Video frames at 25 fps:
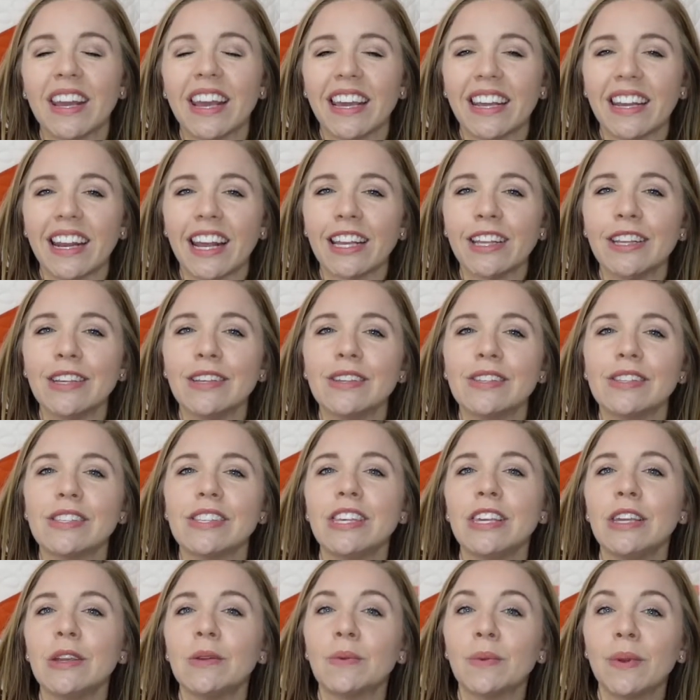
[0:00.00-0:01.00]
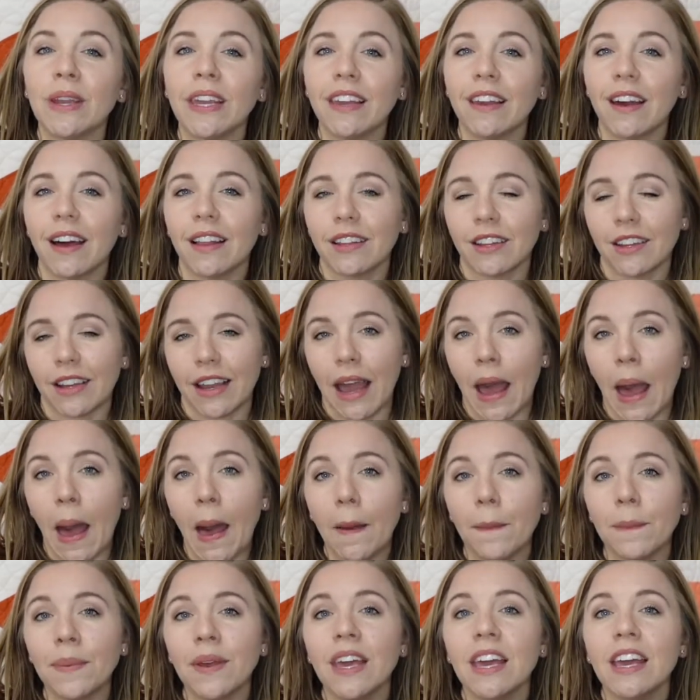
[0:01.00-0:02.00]
and I use the Recolor
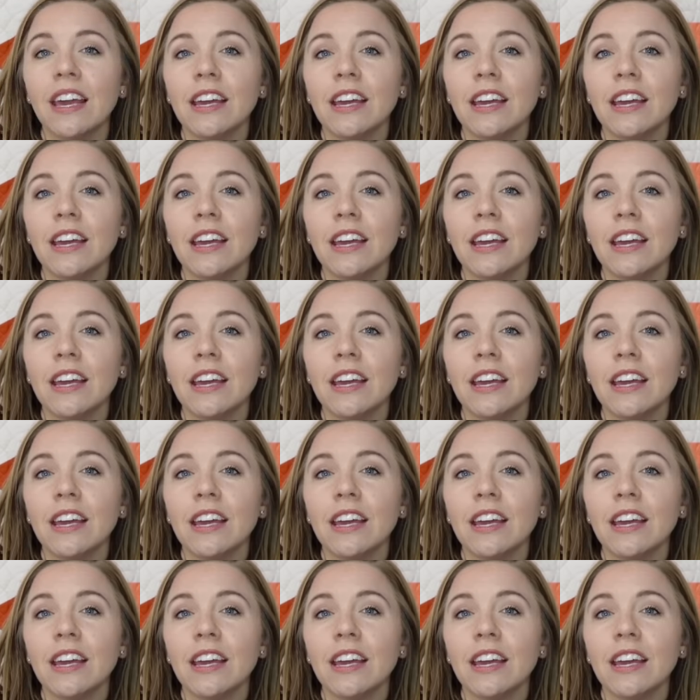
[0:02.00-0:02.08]
app